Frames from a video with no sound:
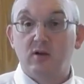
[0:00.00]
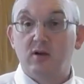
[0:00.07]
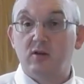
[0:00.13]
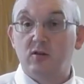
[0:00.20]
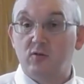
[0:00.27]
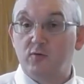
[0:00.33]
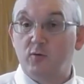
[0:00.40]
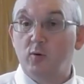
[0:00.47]
And
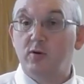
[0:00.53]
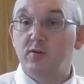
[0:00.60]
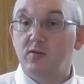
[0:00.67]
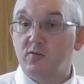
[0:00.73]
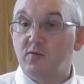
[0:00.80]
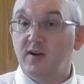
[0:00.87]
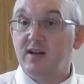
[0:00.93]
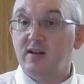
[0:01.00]
the fourth
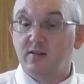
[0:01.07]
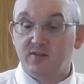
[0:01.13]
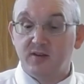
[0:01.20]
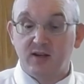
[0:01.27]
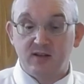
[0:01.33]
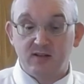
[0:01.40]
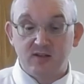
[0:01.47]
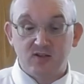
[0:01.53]
and final
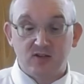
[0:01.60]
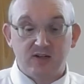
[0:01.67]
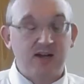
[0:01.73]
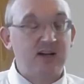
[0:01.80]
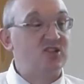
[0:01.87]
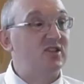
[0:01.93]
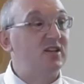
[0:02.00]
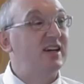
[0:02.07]
thing in this
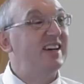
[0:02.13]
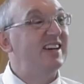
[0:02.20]
connection